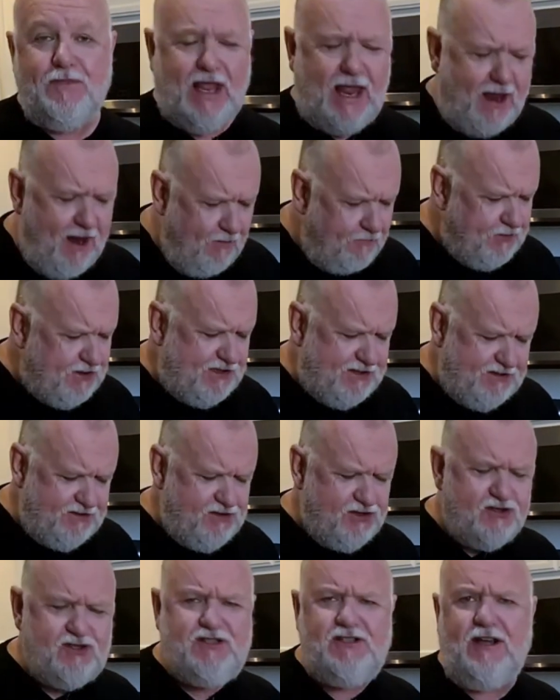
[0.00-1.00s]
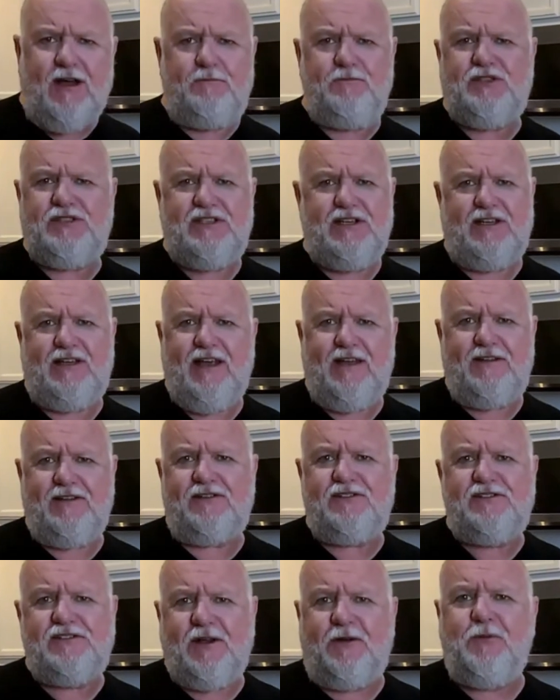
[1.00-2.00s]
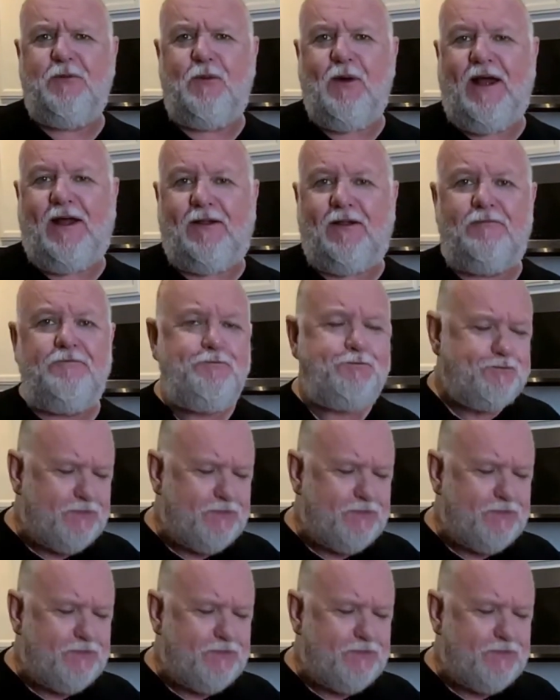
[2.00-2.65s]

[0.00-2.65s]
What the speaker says: Everything just comes together so well.